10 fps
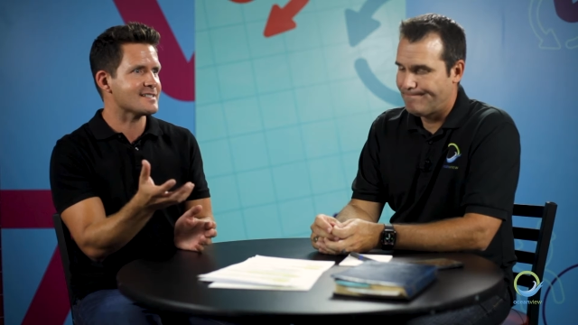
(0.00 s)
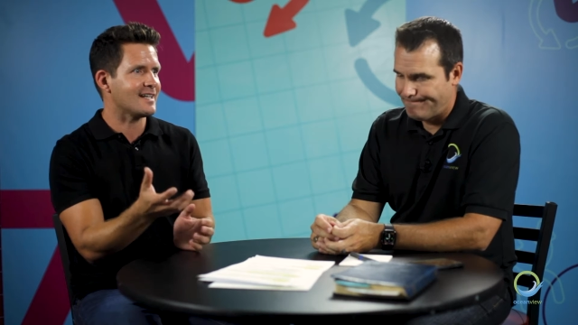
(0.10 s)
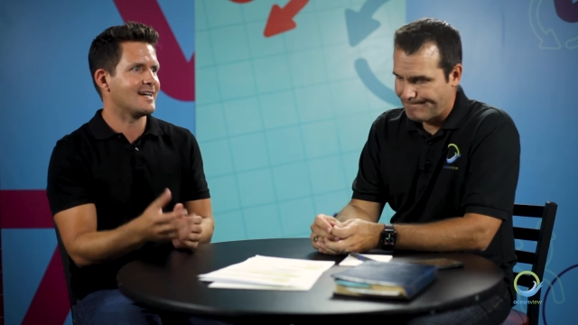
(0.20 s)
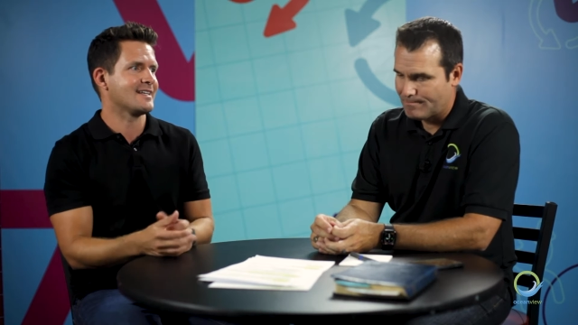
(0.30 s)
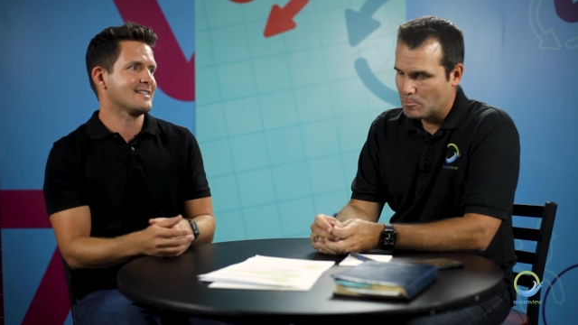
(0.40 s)
Speaker 1: is
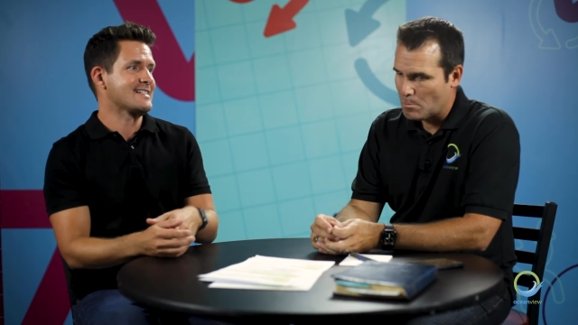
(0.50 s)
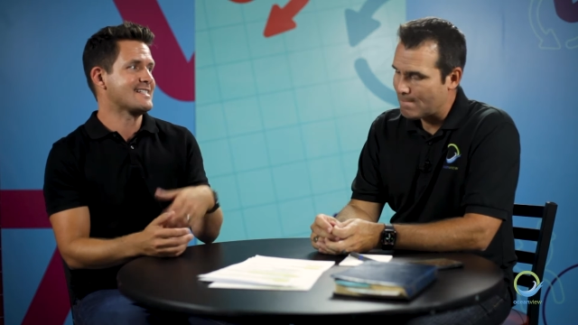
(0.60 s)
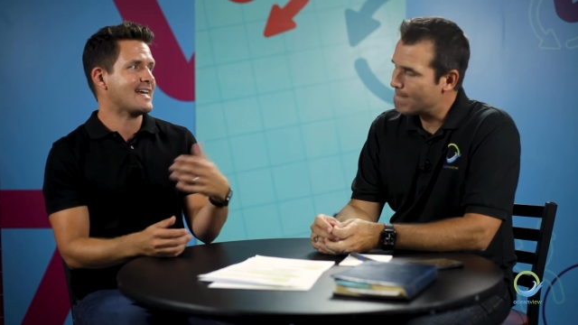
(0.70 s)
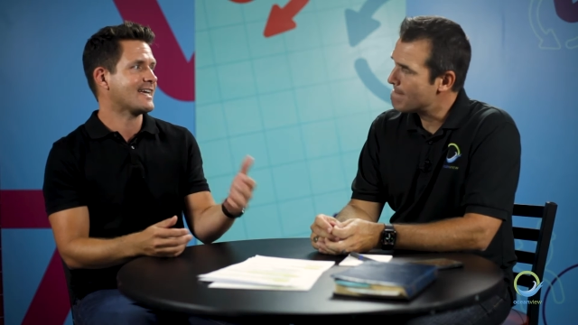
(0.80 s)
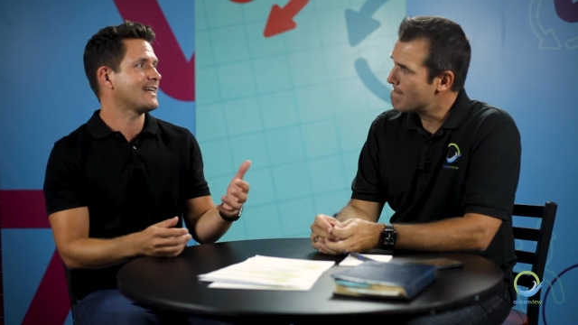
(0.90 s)
like the
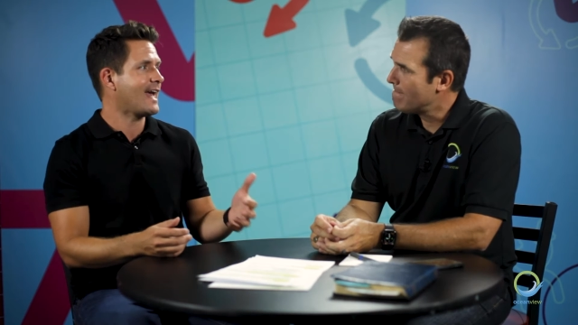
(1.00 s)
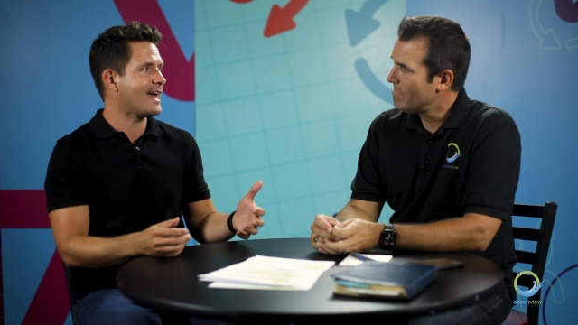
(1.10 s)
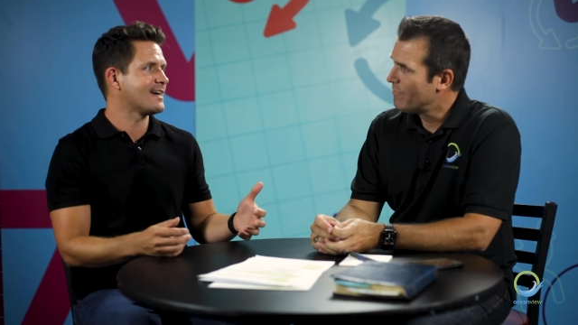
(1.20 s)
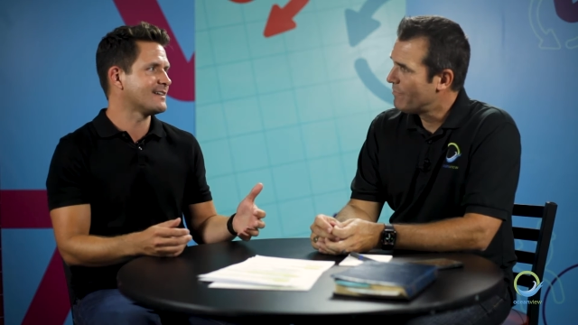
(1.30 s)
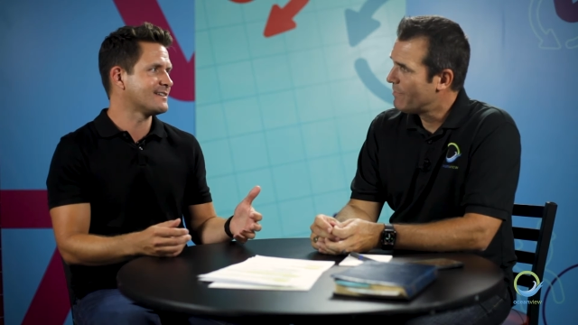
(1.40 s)
second
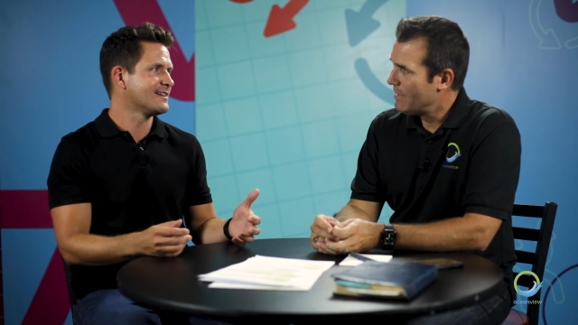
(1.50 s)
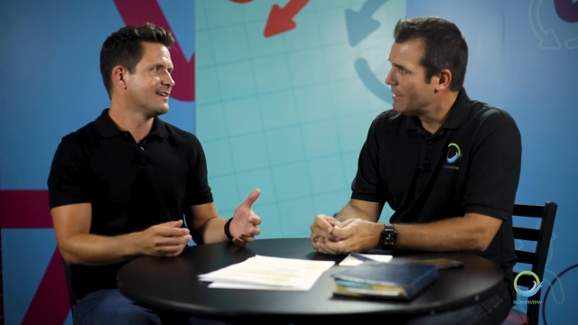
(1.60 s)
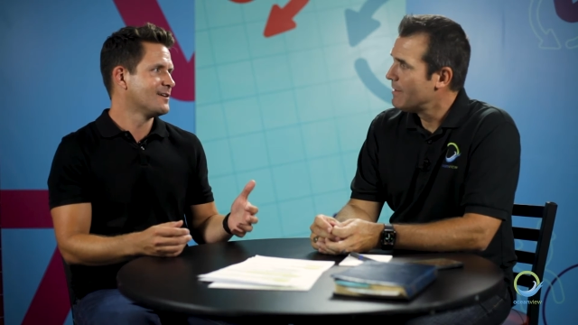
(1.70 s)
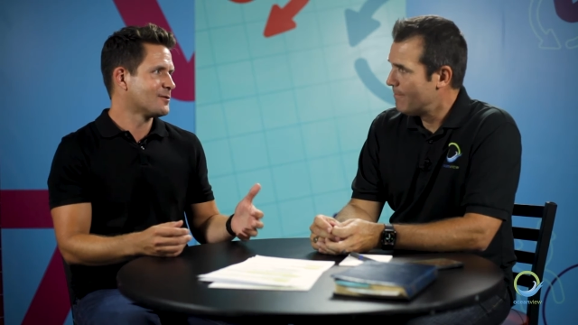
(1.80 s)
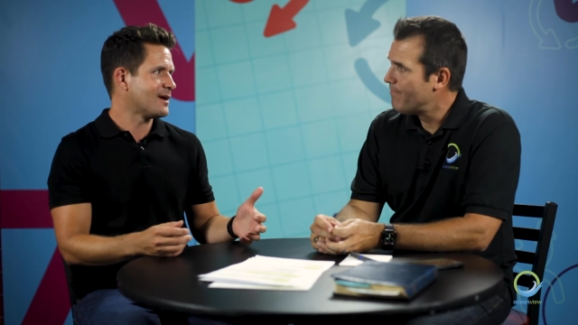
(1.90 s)
hand,
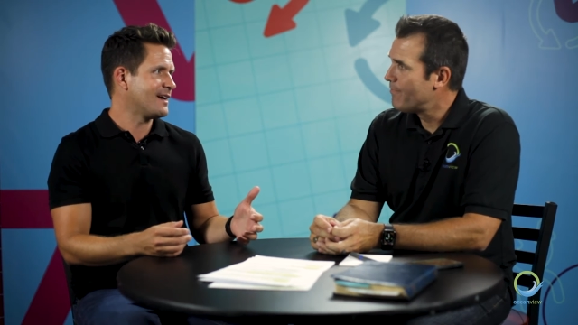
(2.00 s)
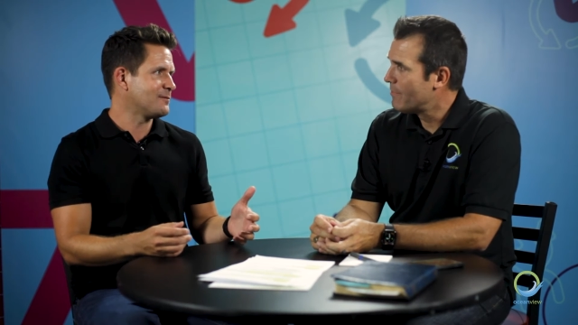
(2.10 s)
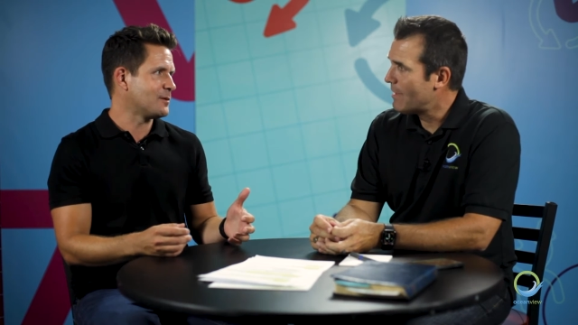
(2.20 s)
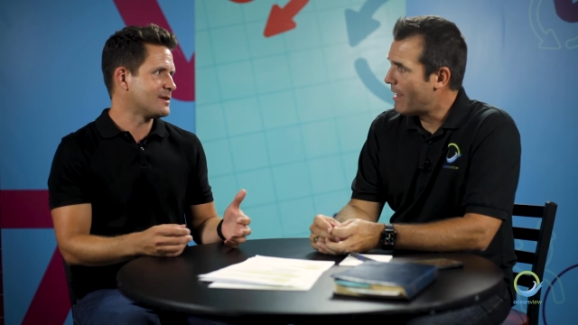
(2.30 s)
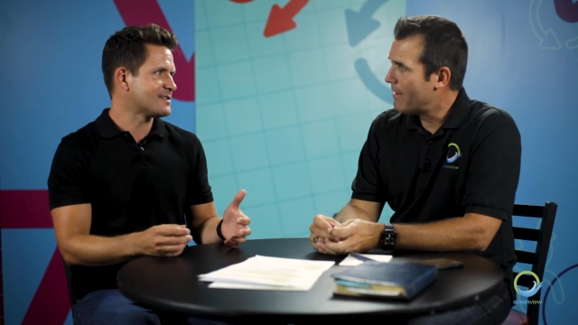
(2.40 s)
right?
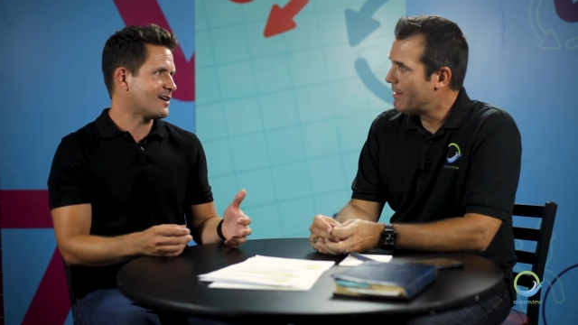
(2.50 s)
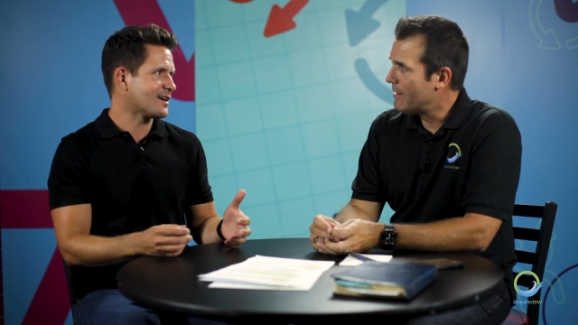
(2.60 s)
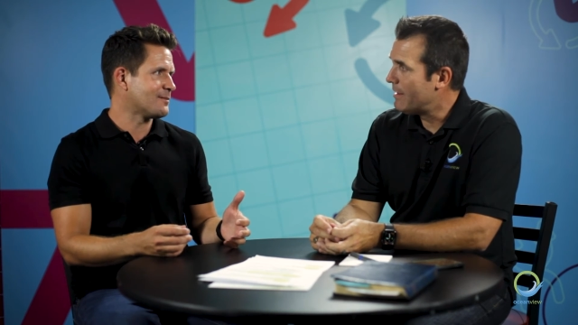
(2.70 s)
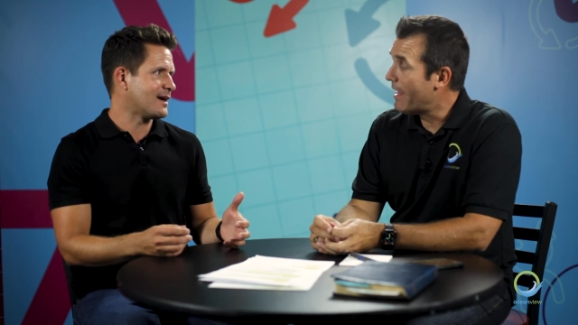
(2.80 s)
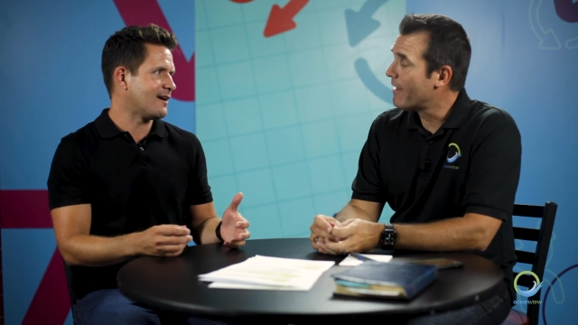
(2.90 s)
When we talk
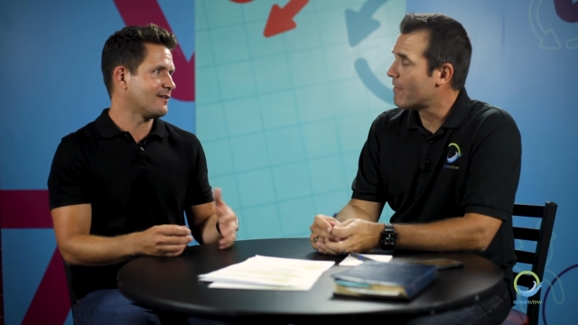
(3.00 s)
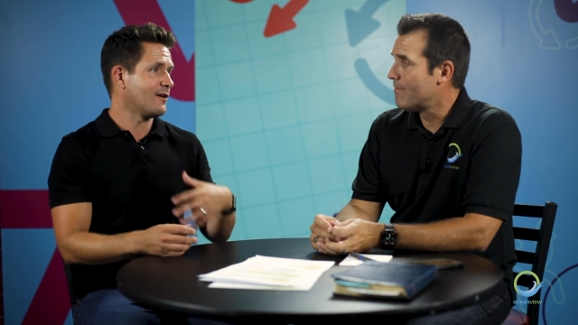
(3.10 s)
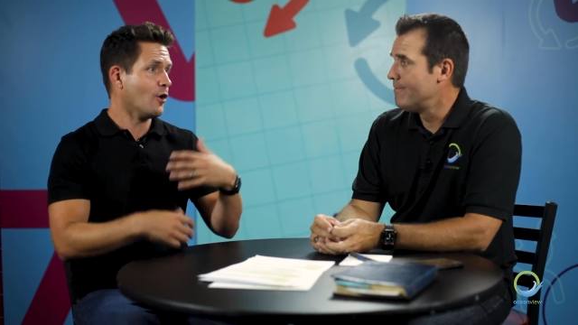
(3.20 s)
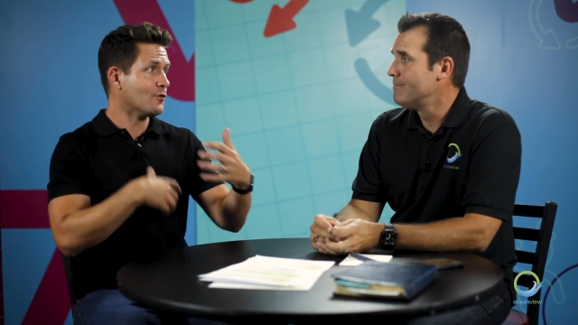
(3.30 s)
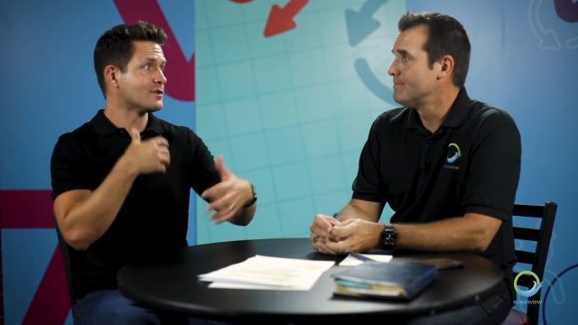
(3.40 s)
about yes.
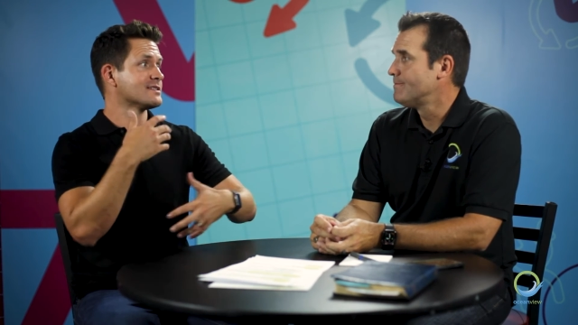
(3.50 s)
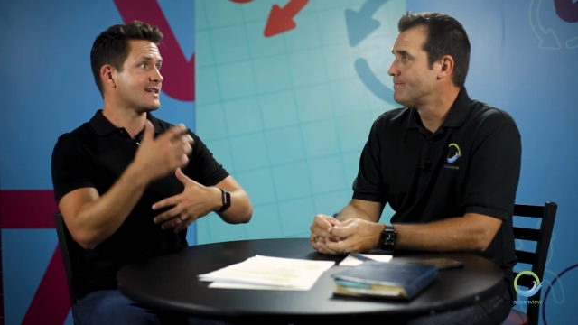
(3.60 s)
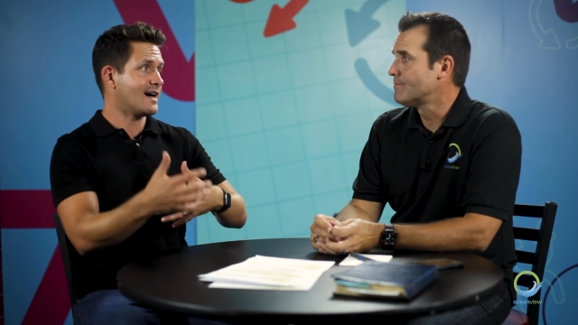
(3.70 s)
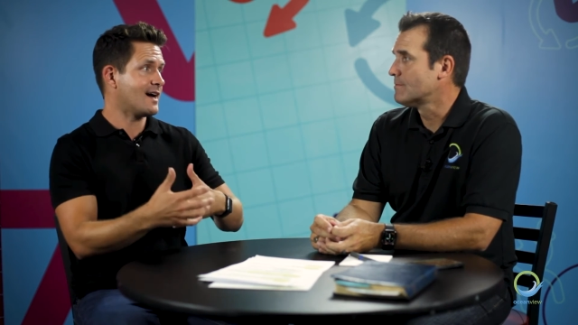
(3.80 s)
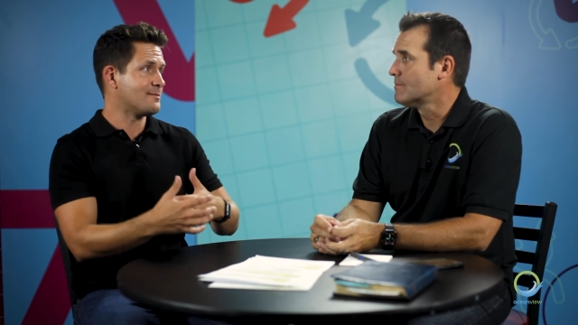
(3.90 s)
over
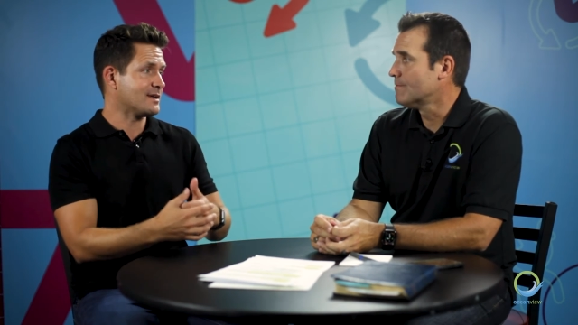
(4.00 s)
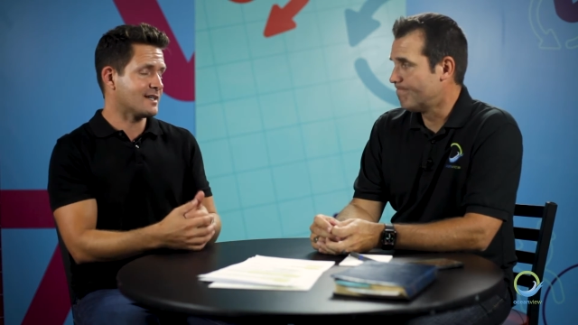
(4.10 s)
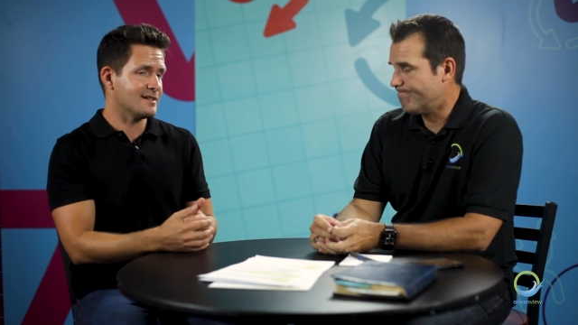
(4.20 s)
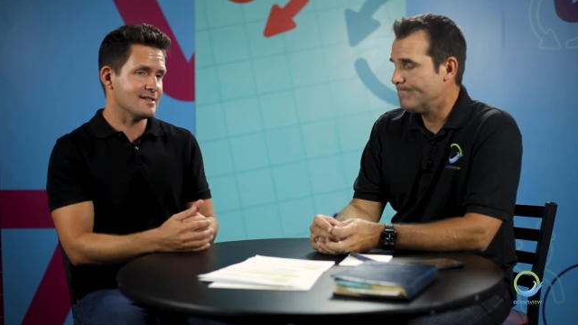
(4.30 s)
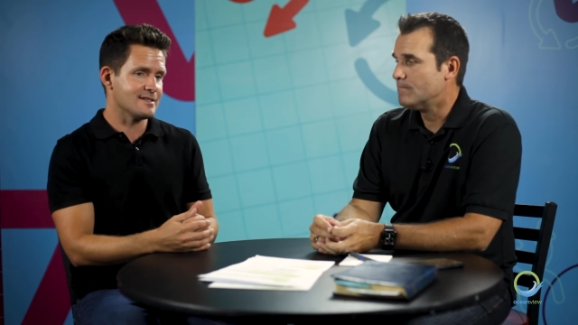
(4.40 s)
time,
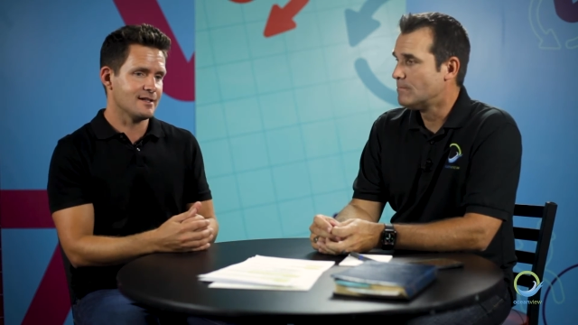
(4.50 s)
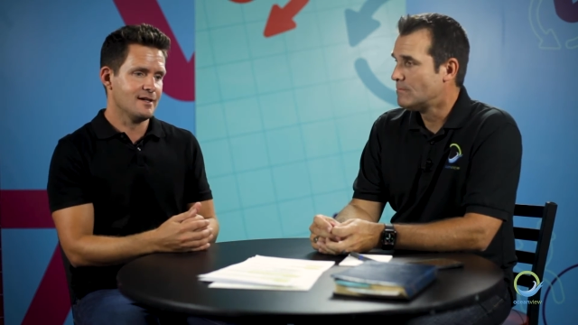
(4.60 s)
because